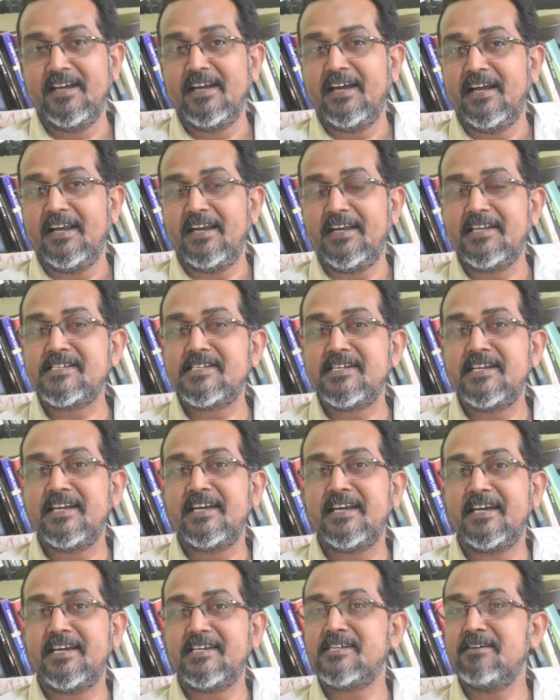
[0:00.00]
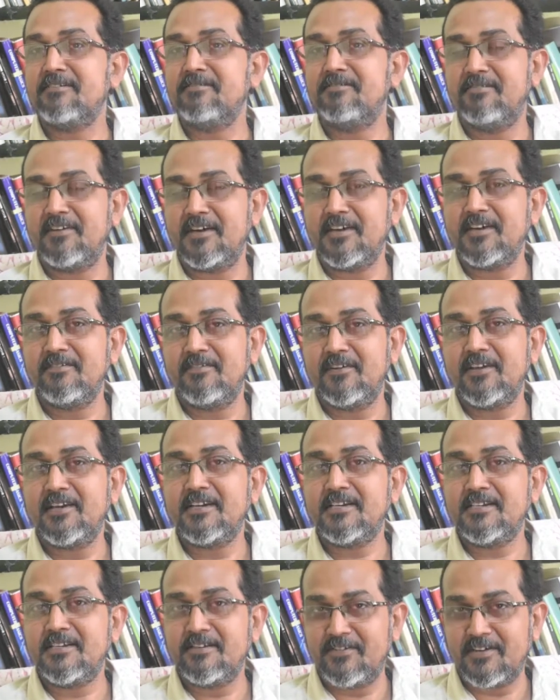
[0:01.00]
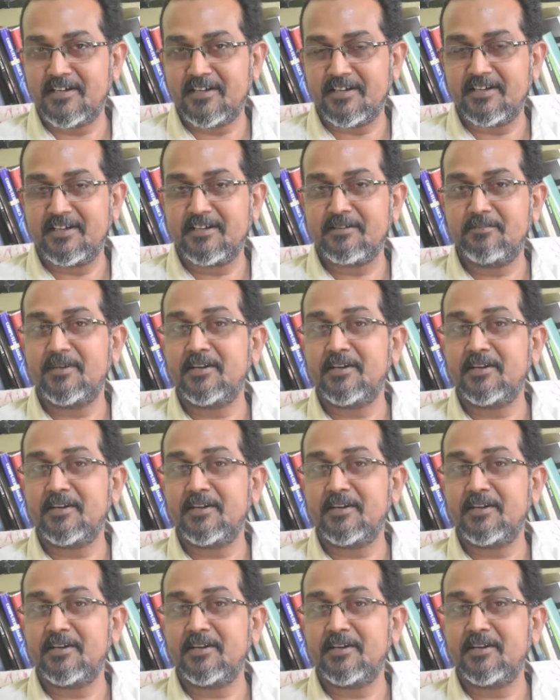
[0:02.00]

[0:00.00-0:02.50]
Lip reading: Listening is a very, very difficult